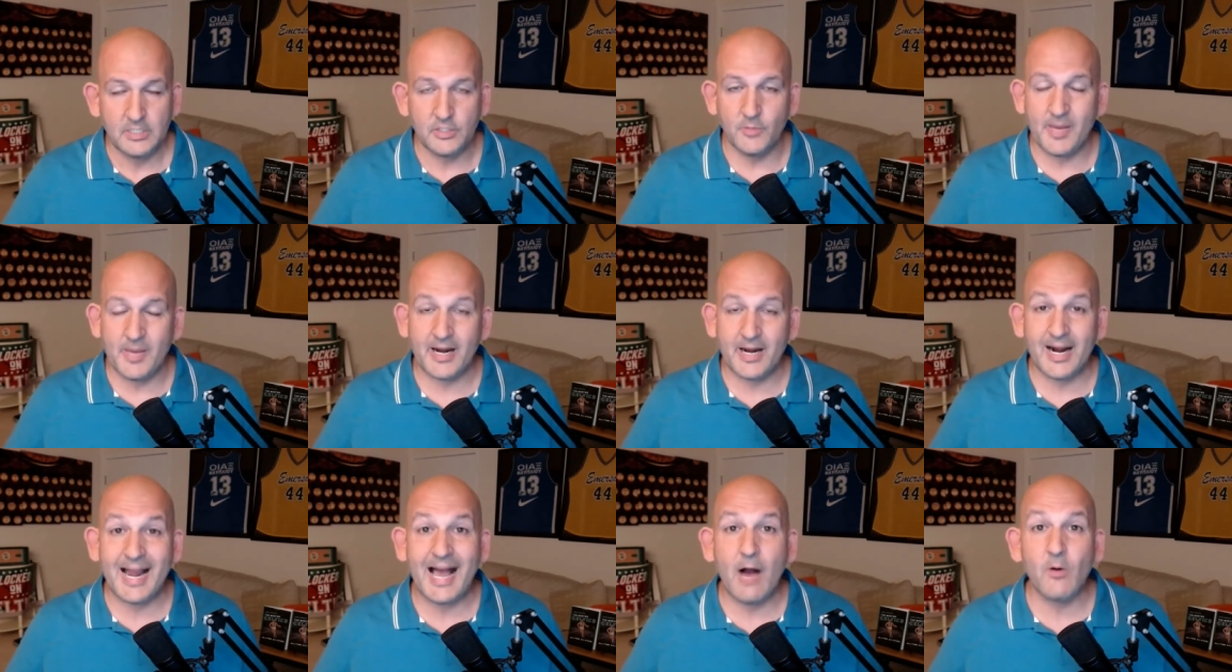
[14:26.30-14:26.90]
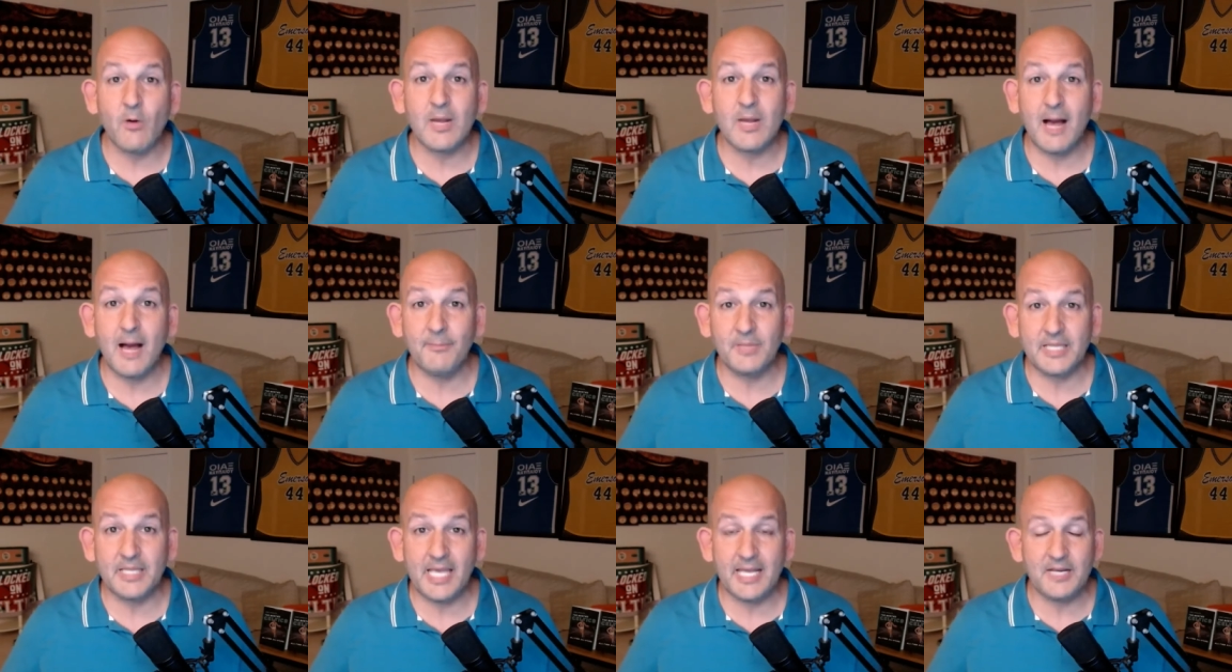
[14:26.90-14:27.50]
no matter how
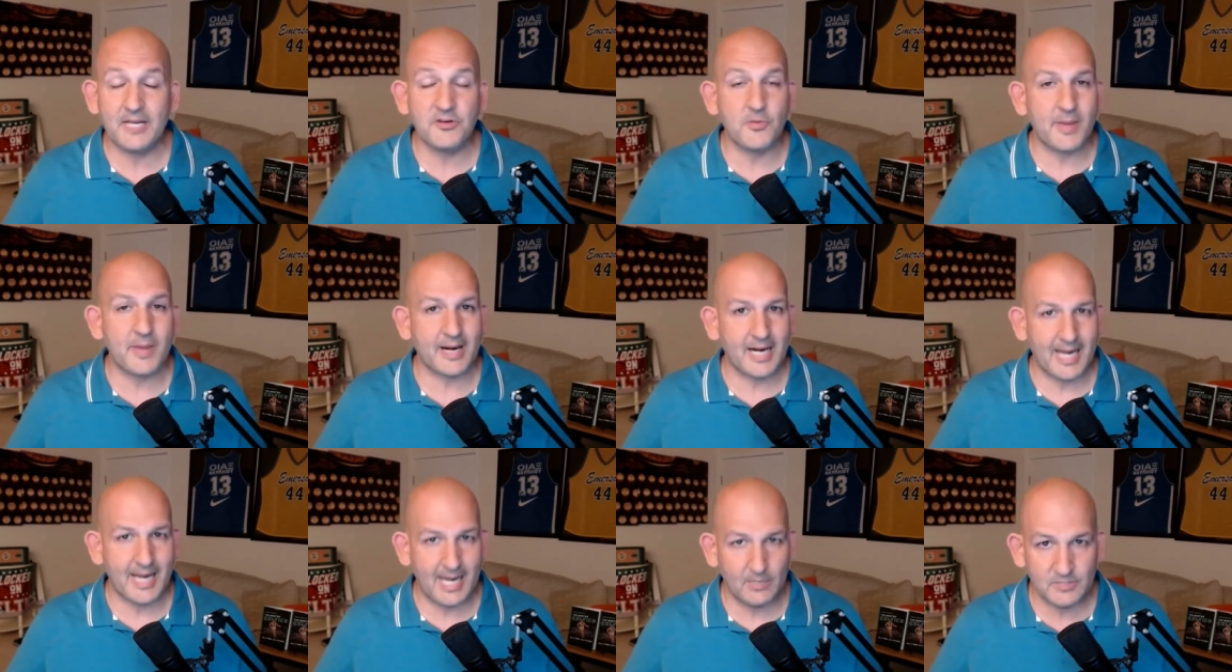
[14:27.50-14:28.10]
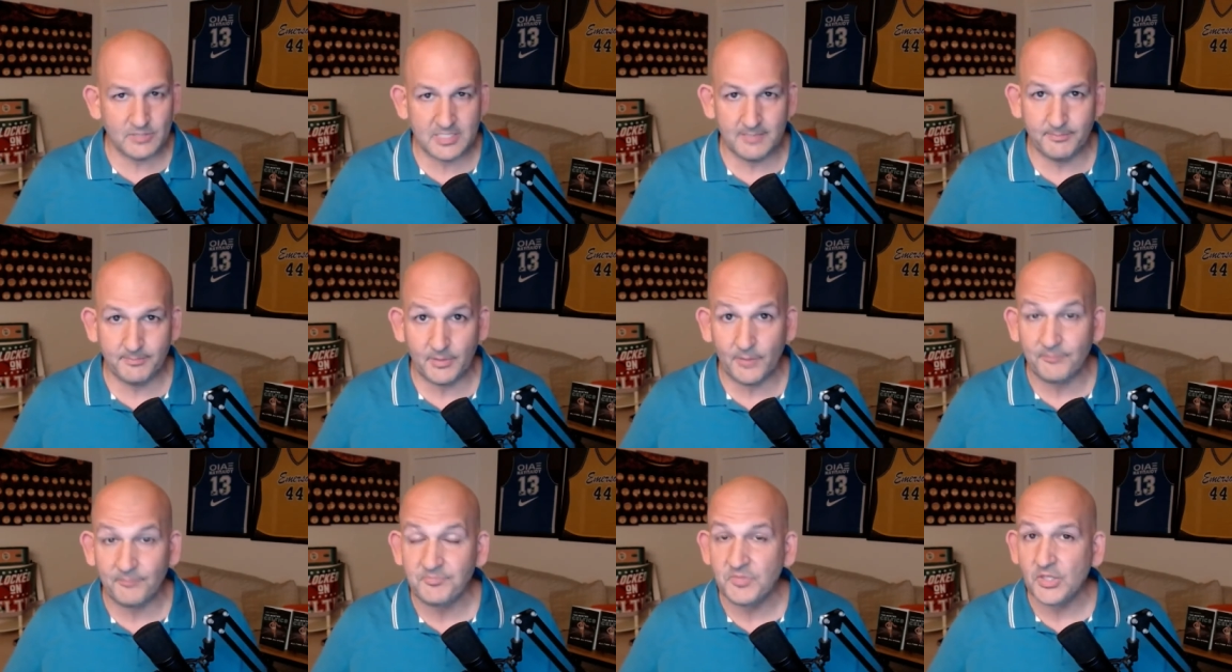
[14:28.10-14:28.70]
complicated, no matter how
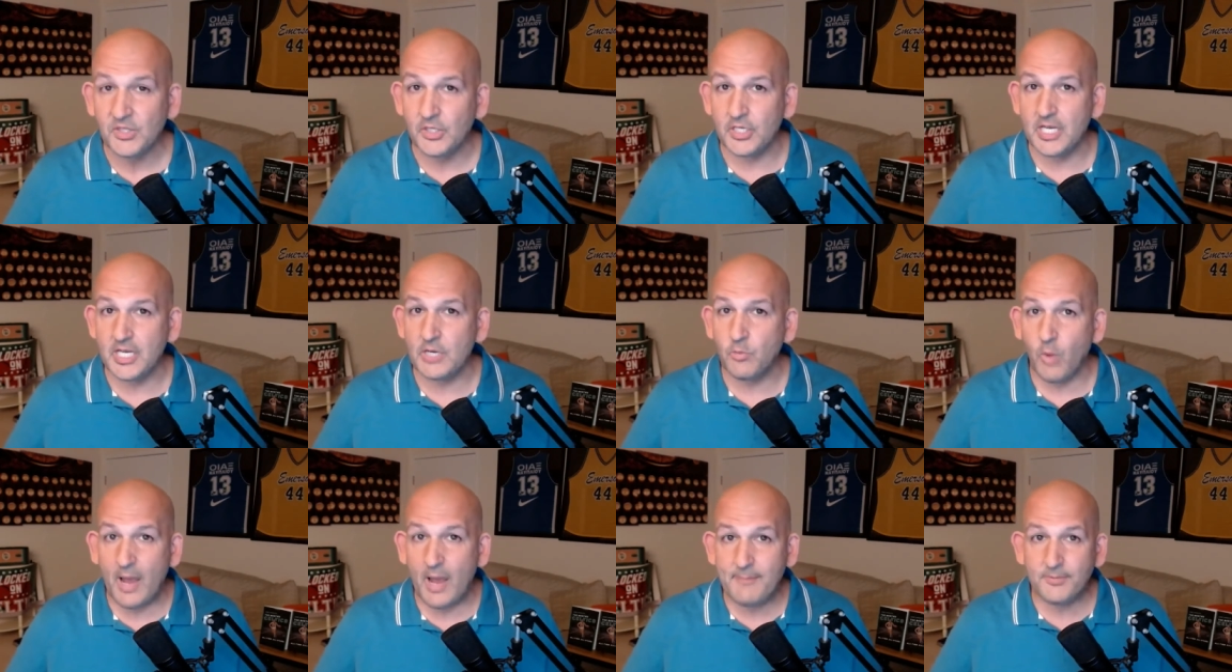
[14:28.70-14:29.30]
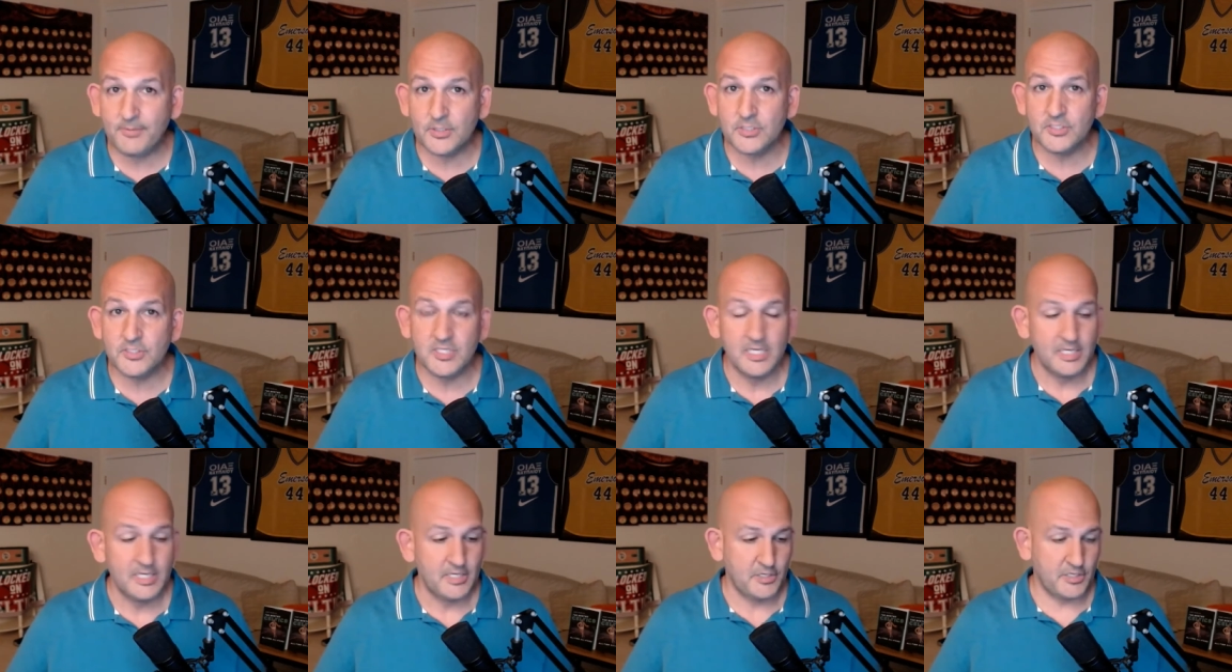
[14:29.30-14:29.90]
simple. You need
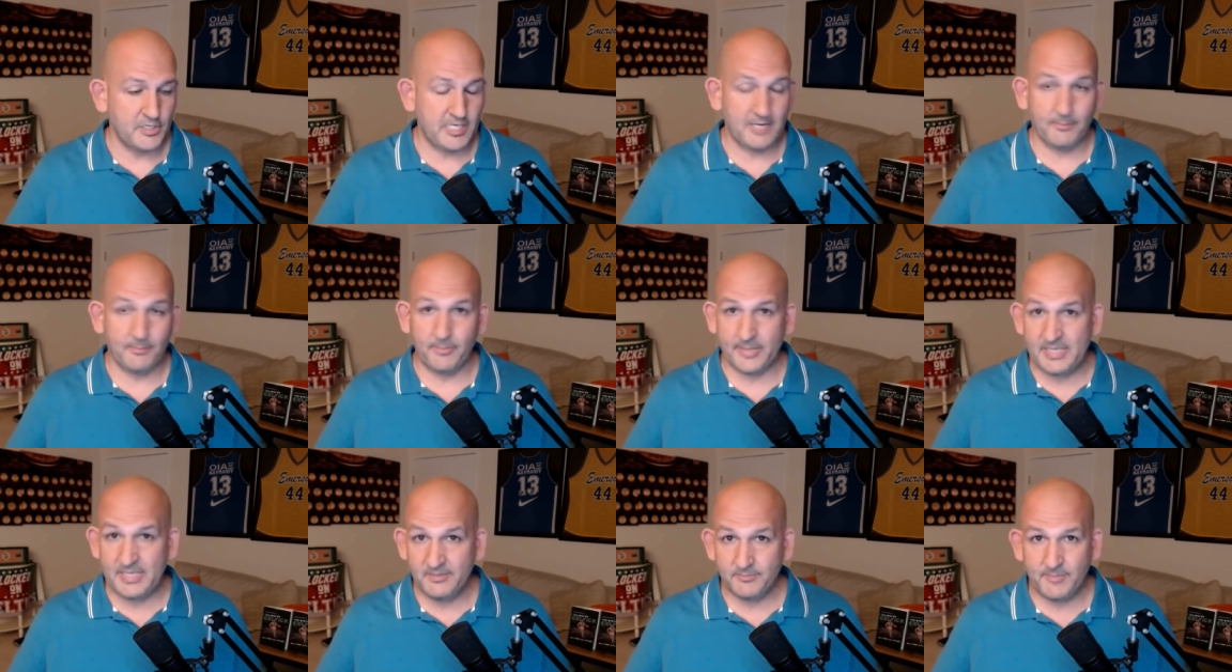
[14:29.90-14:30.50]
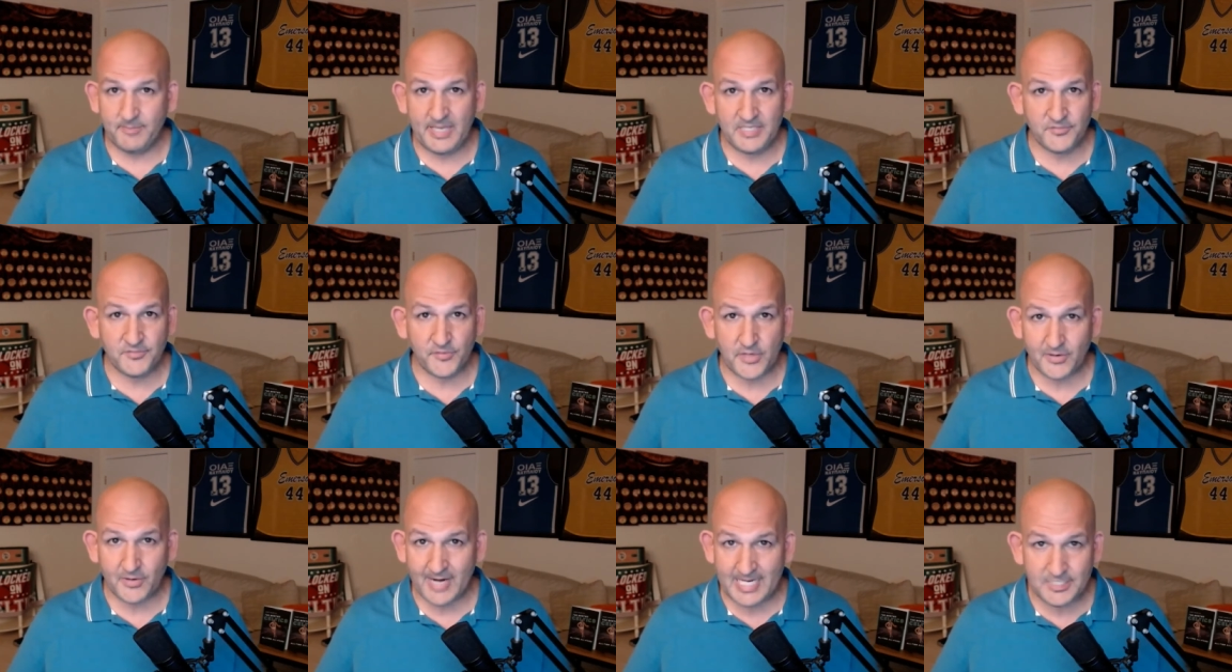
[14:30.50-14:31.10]
wipers, you need a piece
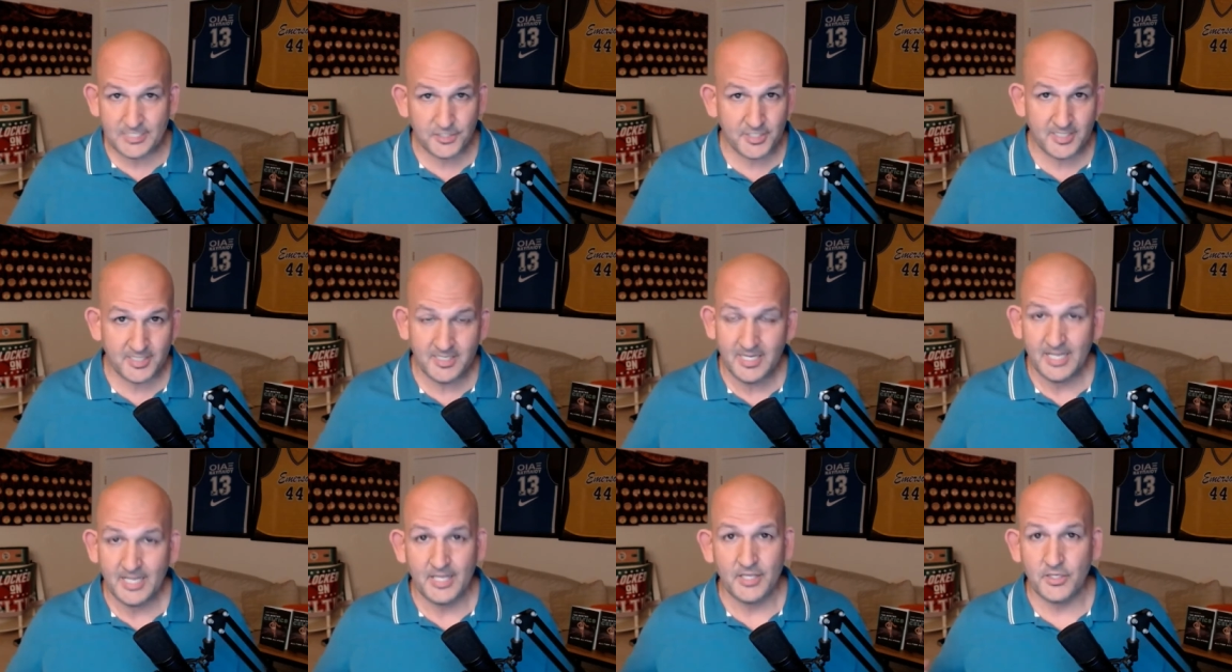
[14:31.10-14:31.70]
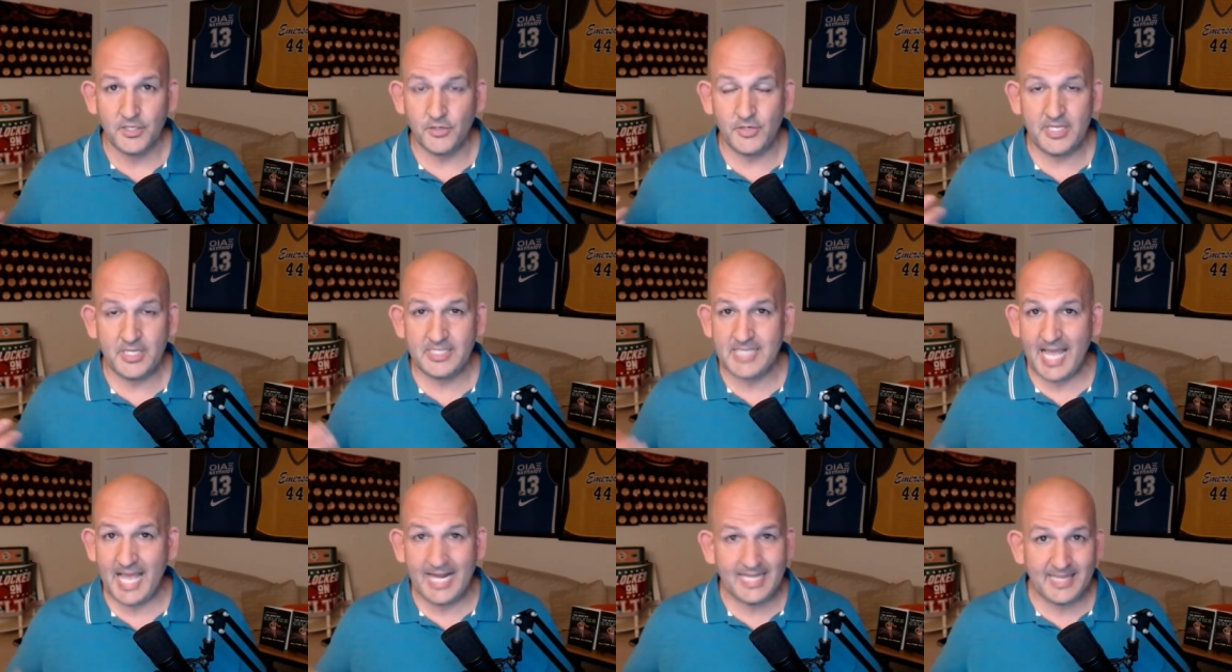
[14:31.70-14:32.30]
for your engine, you
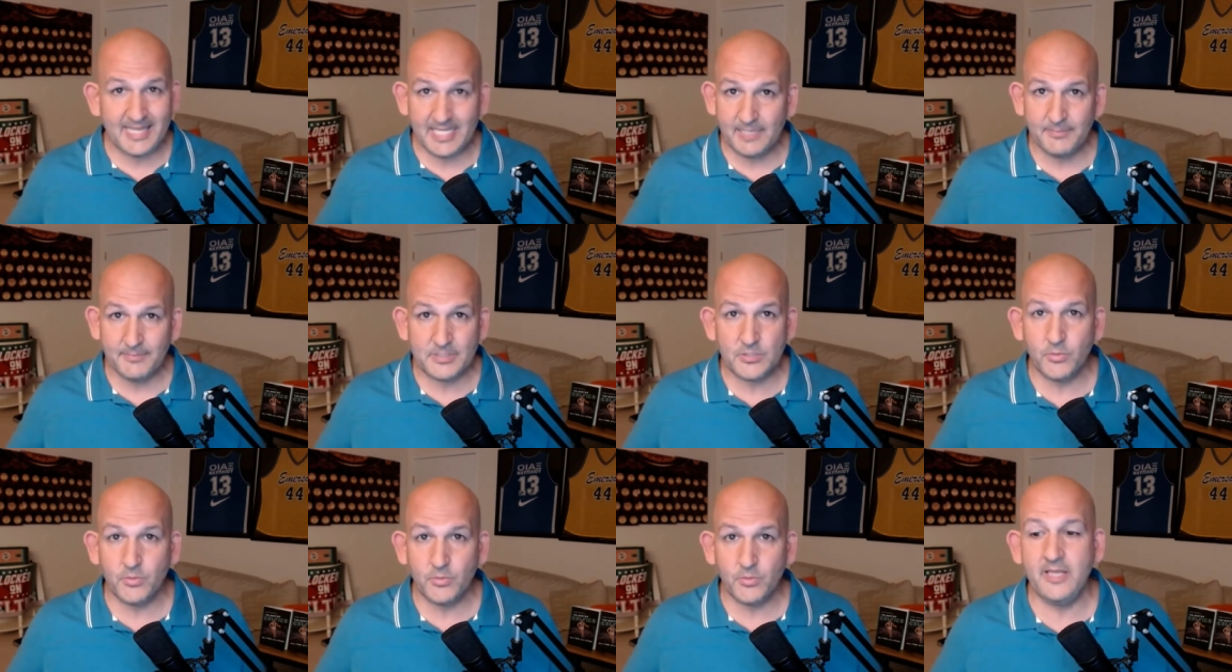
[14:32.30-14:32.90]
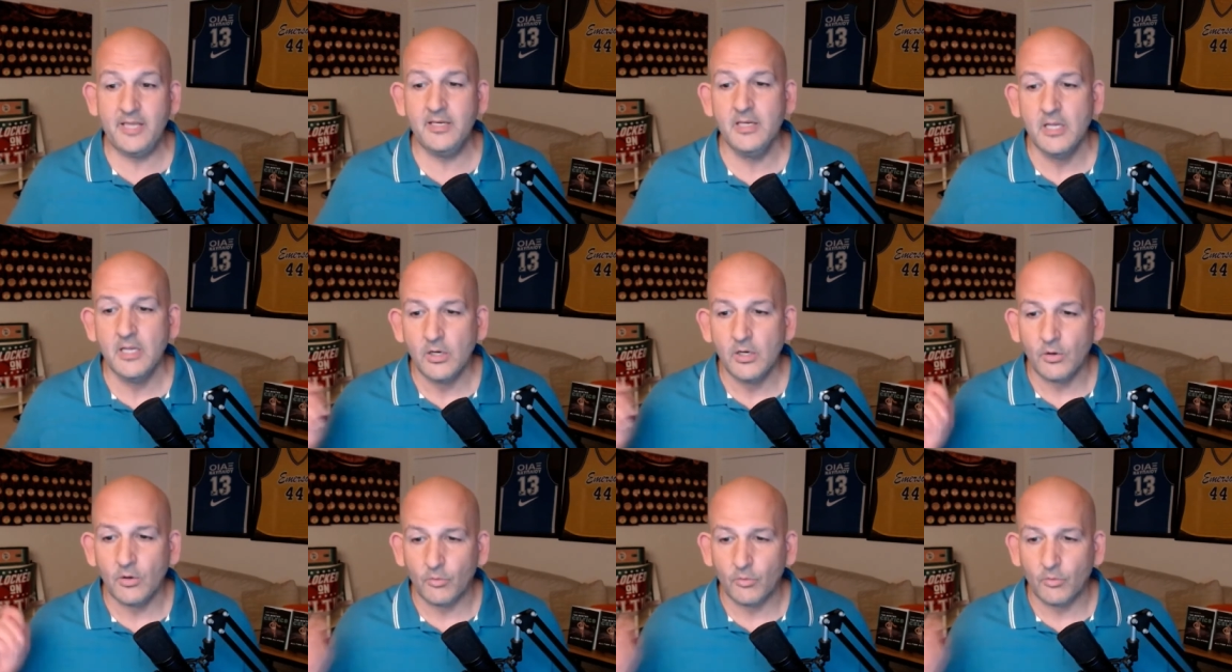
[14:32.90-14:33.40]
need anything in between.